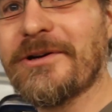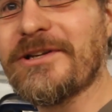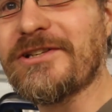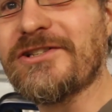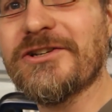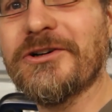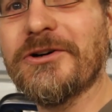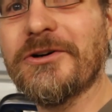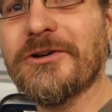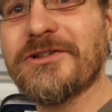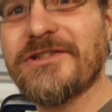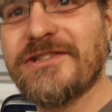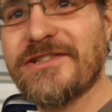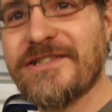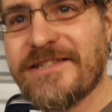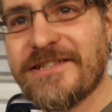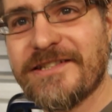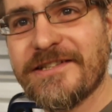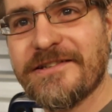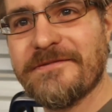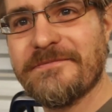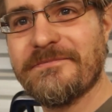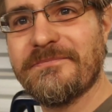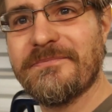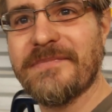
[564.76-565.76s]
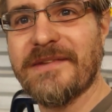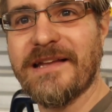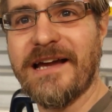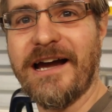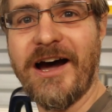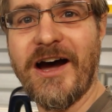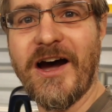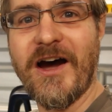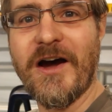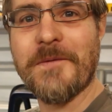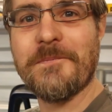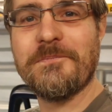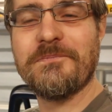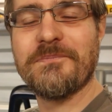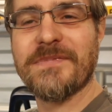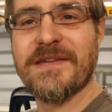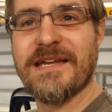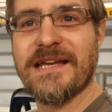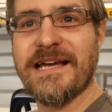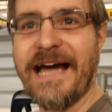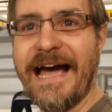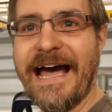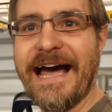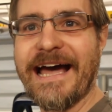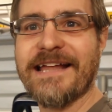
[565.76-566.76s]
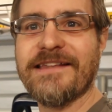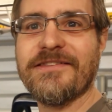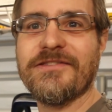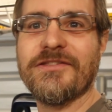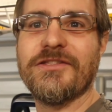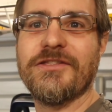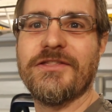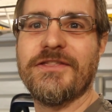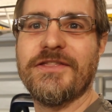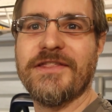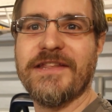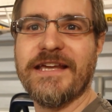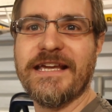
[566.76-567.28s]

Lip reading: exhausts, and